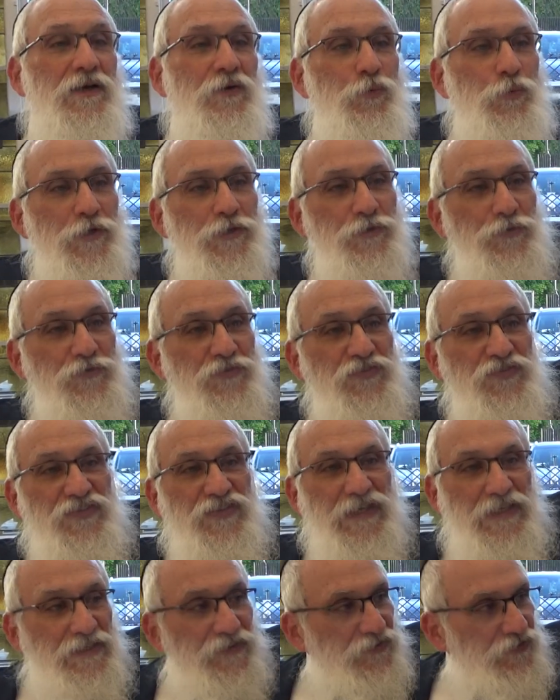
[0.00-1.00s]
When you
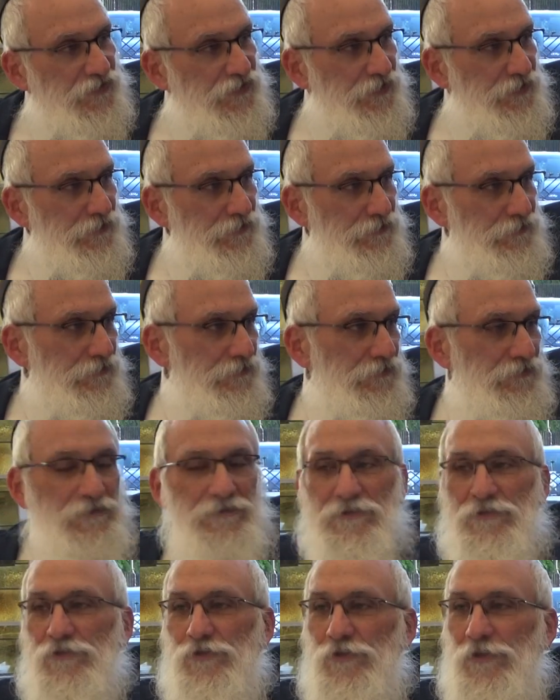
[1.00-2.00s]
sit,
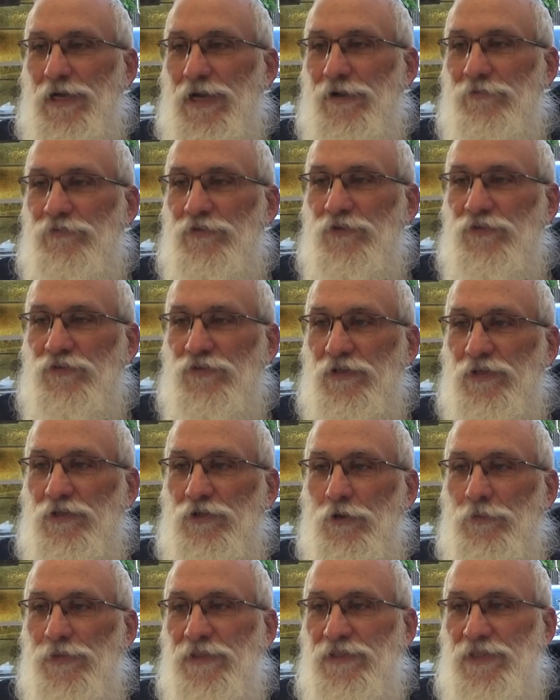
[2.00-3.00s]
you're obviously
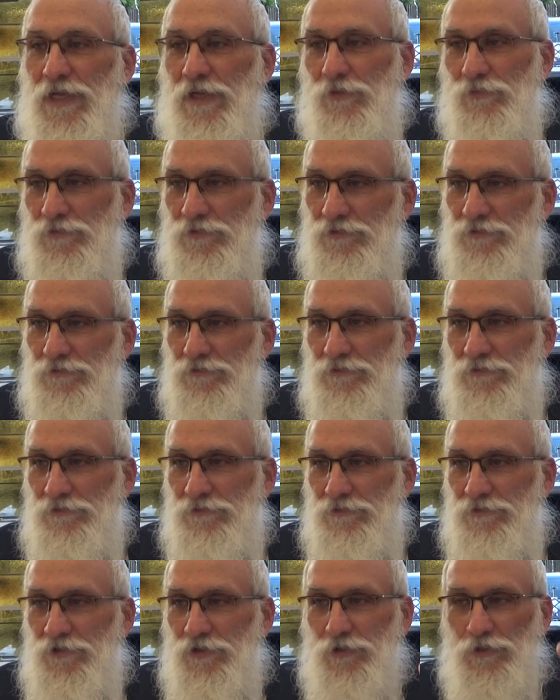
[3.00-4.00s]
going down.
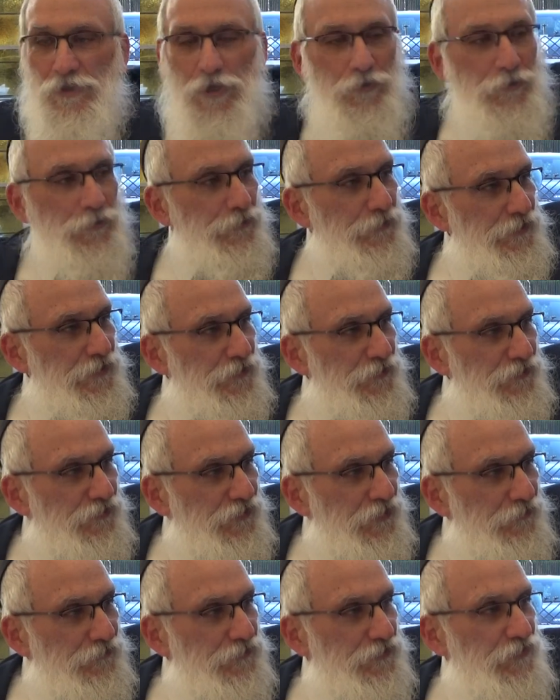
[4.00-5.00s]
You're lowering
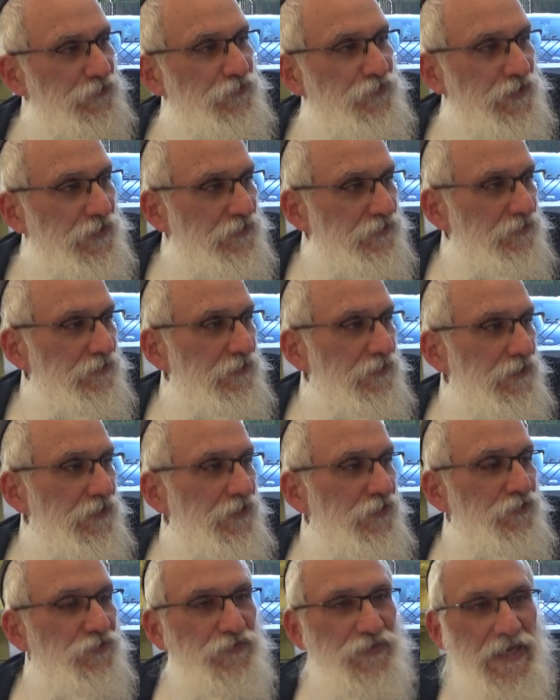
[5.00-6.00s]
yourself to sit.
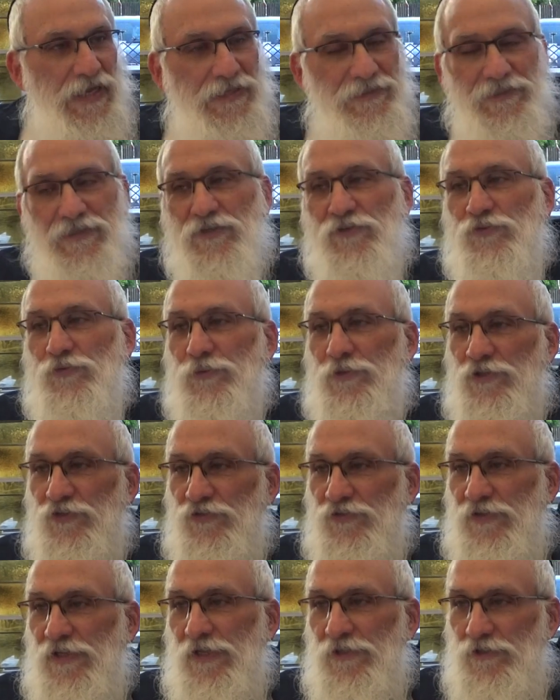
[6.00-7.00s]
Standing is when you
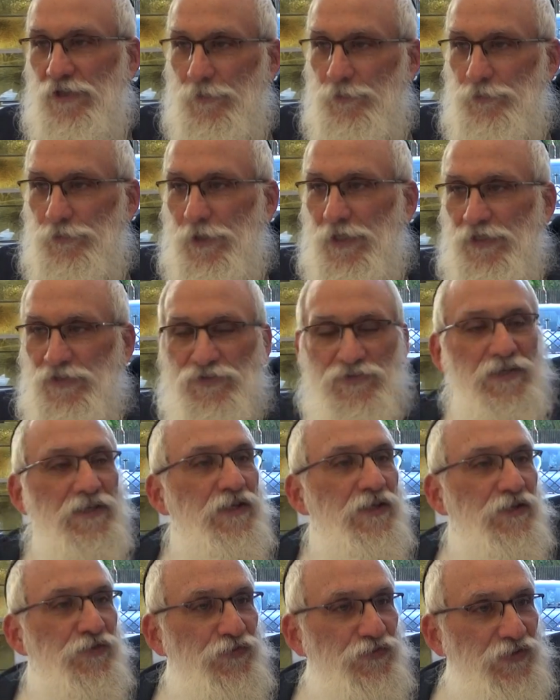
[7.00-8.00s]
stand upright.
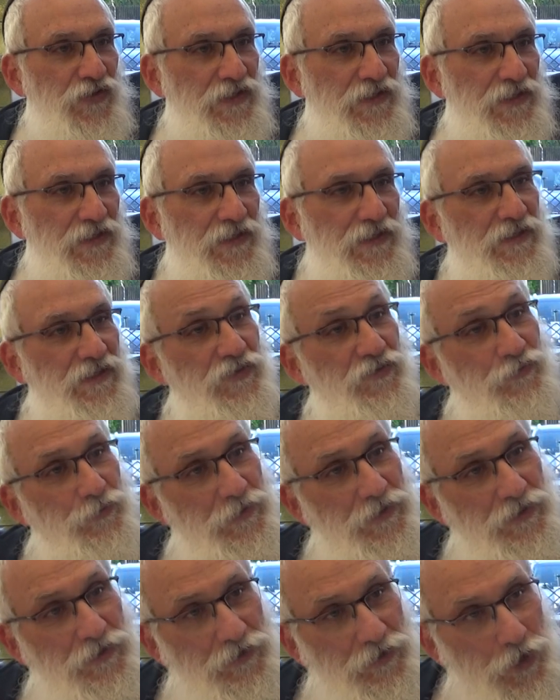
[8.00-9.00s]
Sitting is
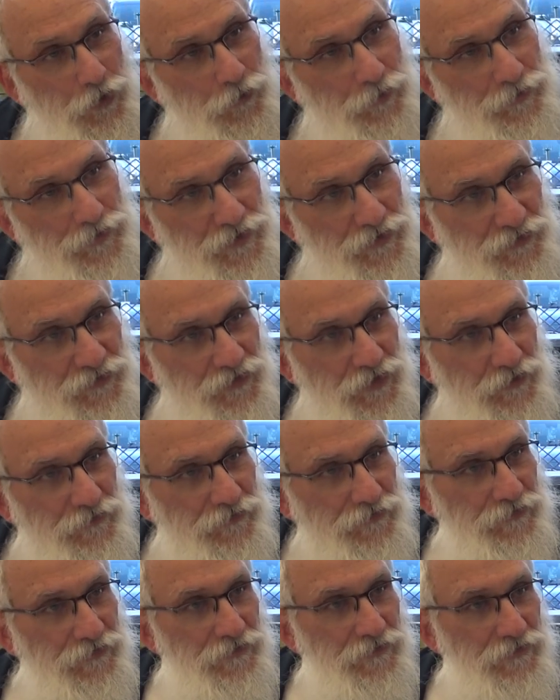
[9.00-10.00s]
when you lower
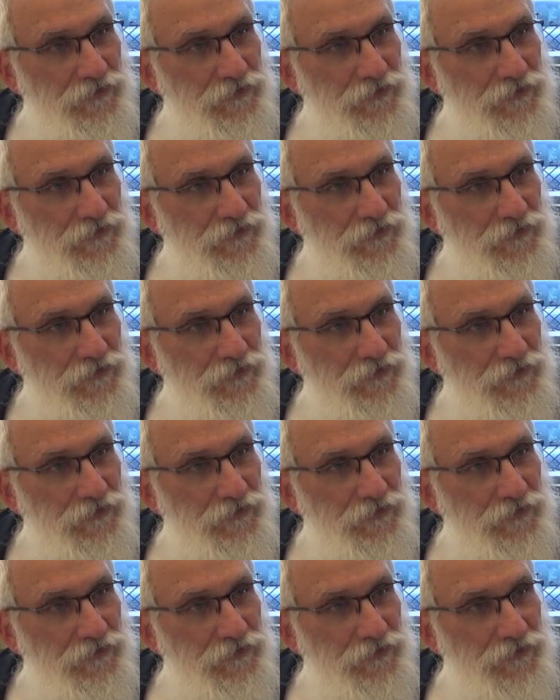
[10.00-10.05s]
yourself.